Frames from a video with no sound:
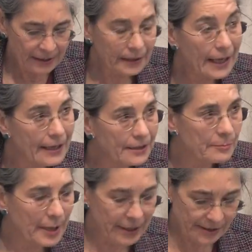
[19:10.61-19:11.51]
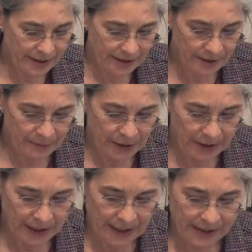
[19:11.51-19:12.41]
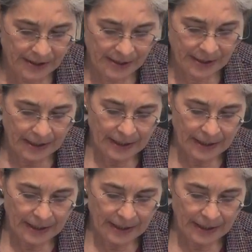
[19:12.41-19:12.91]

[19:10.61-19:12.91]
land-based communities